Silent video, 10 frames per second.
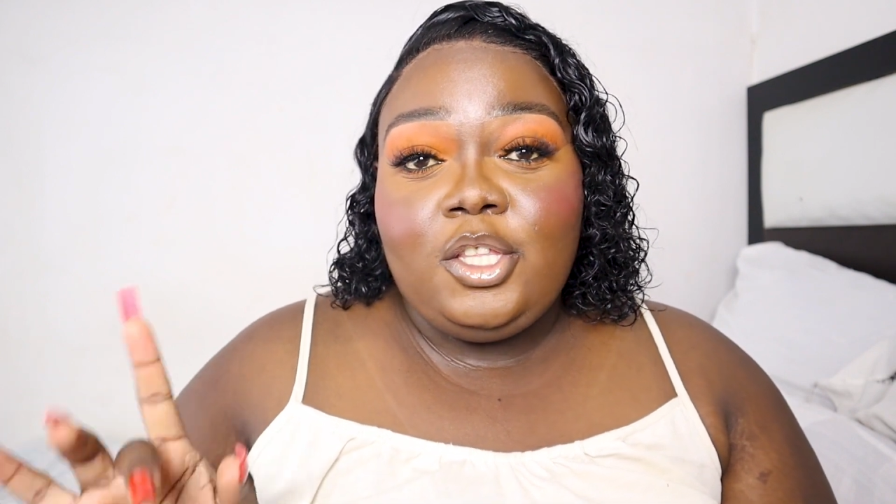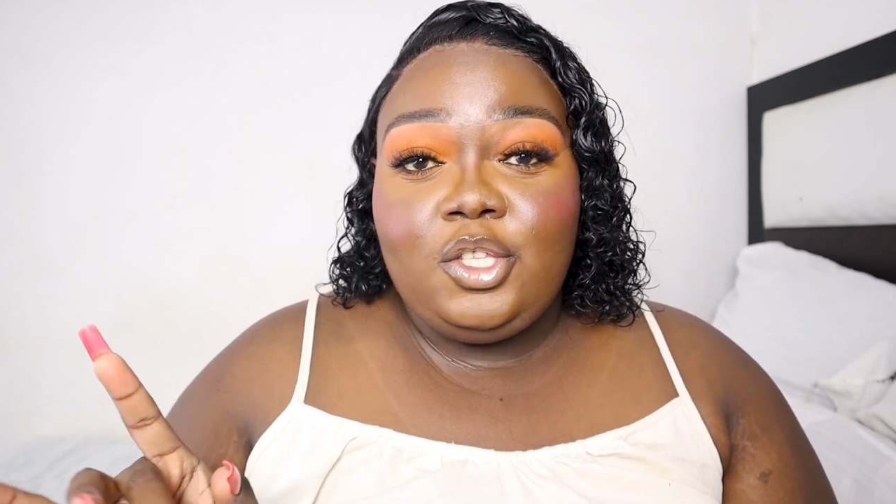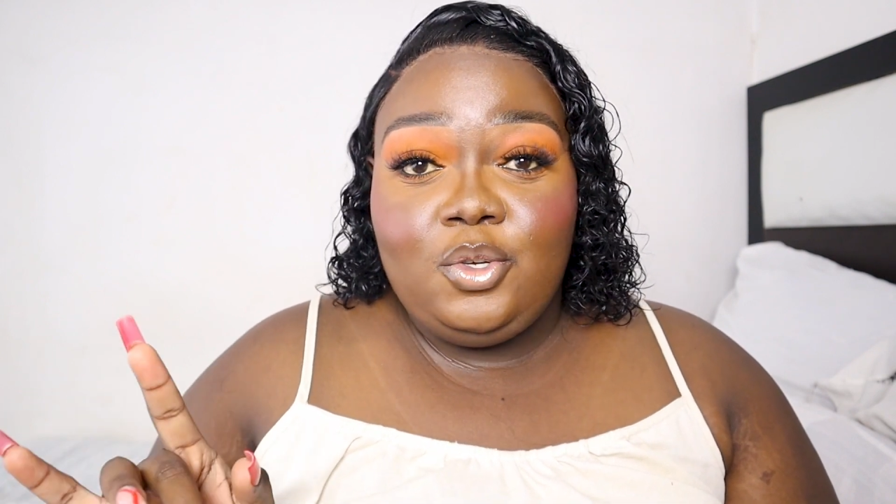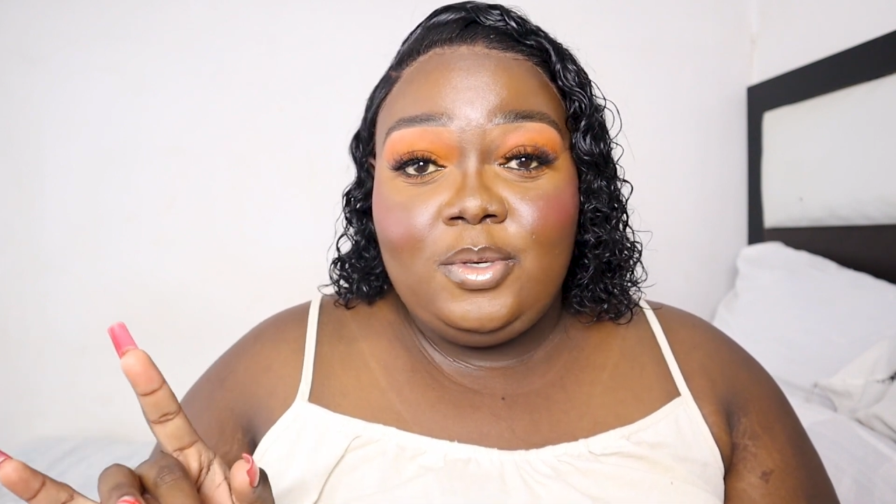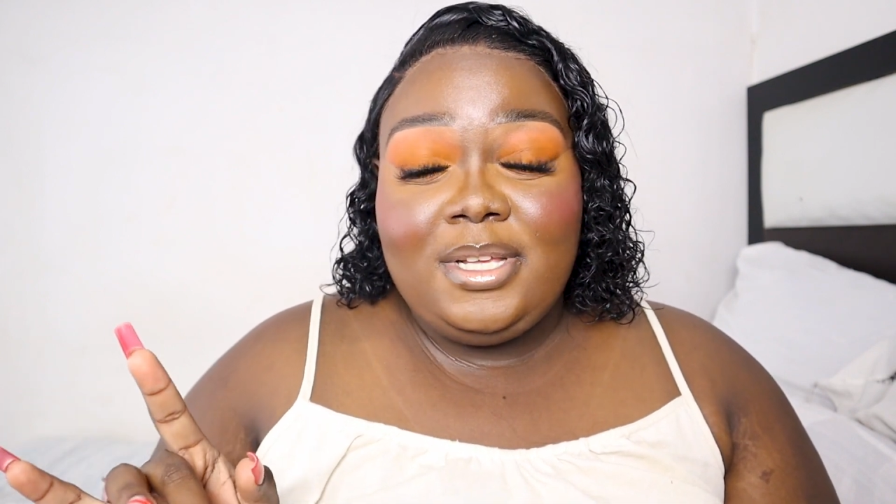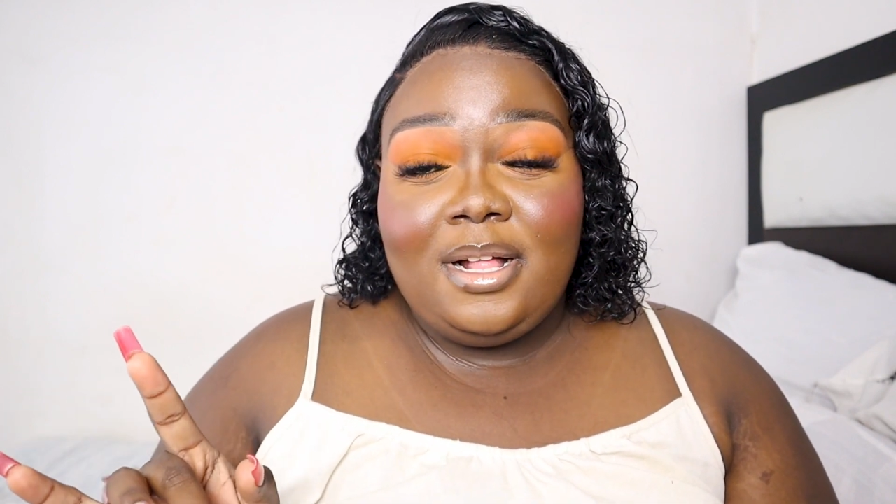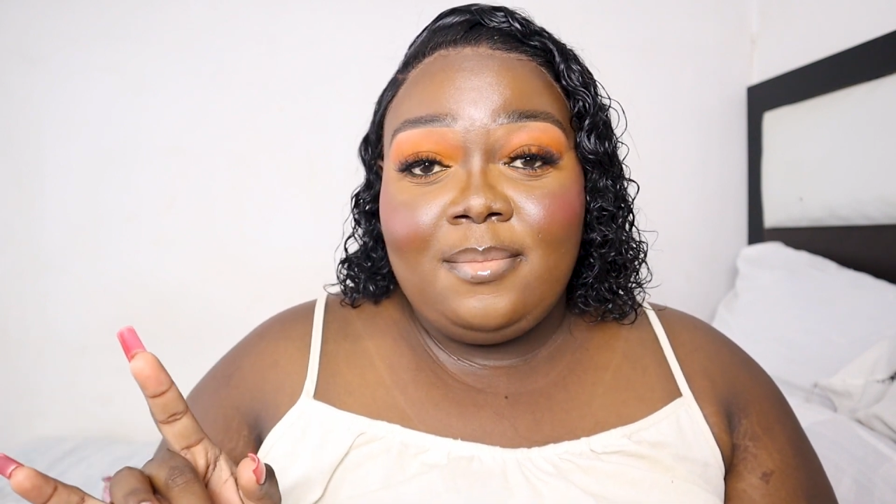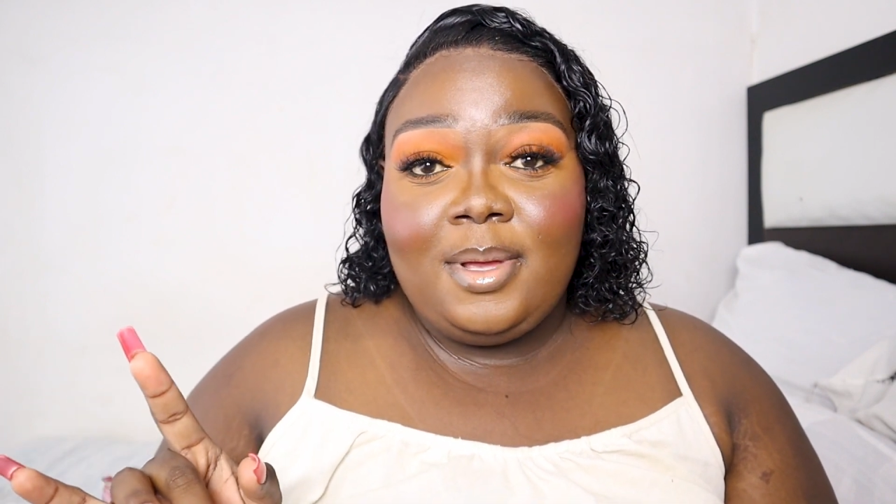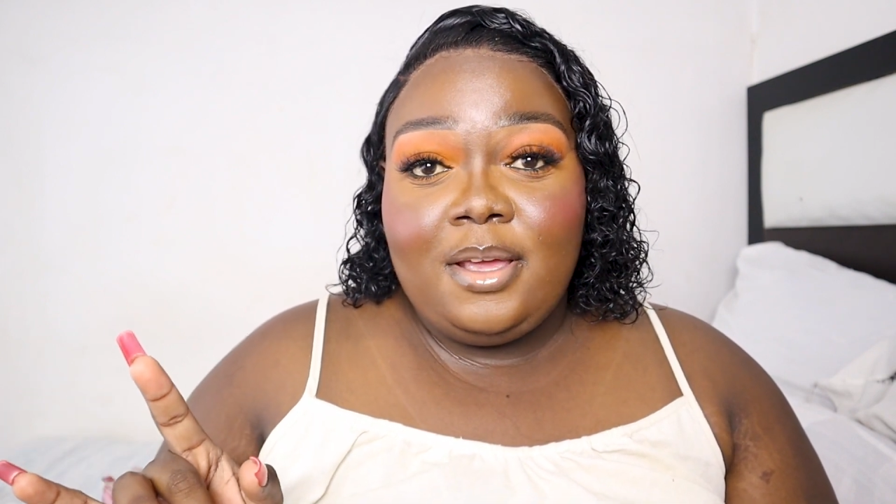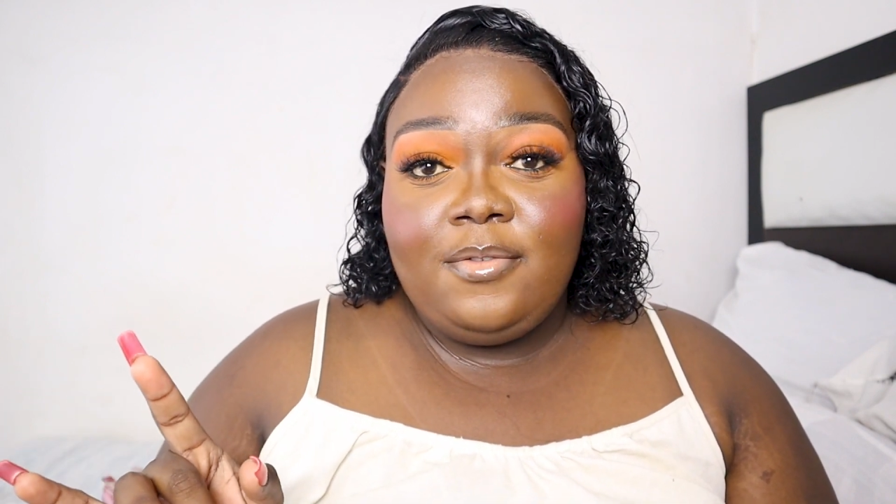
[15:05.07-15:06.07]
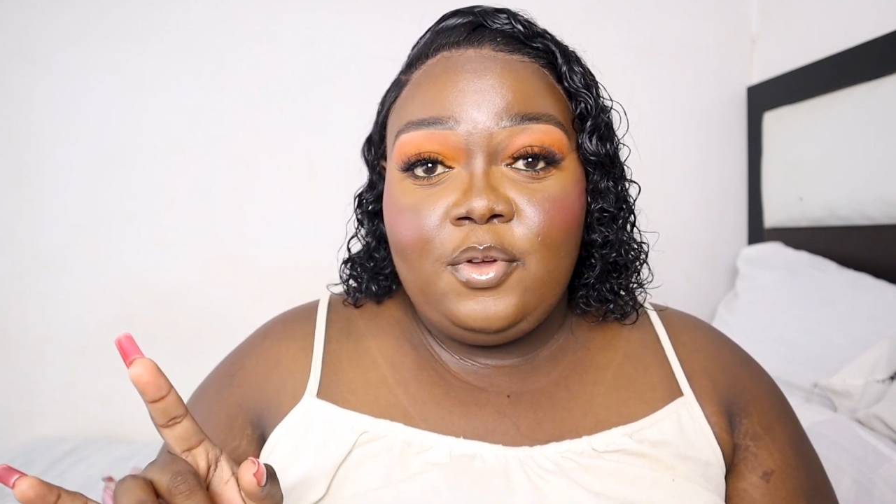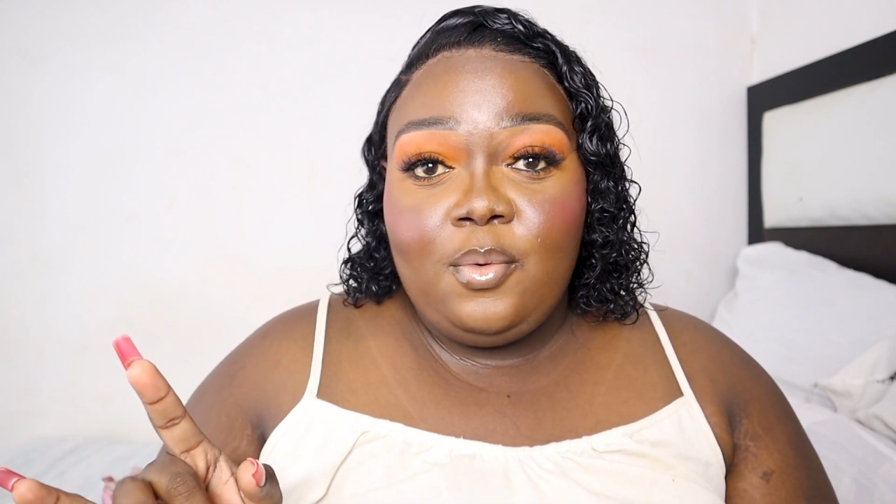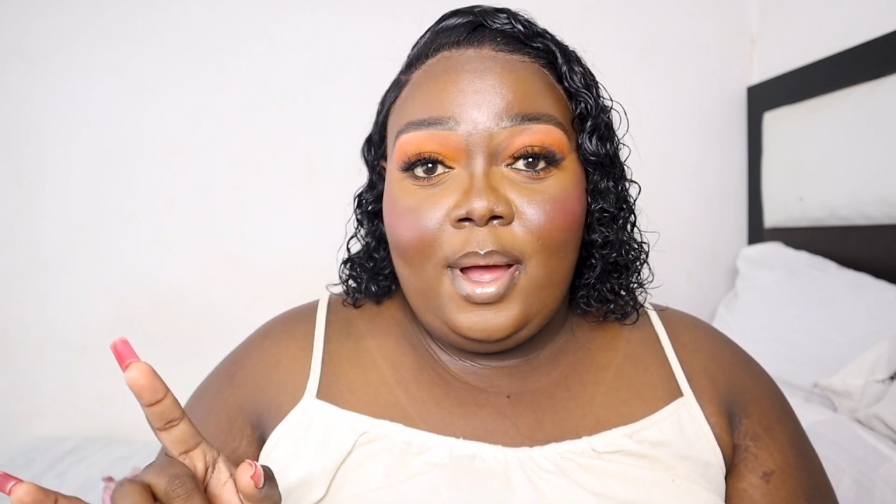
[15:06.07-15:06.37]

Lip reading: do tell me if you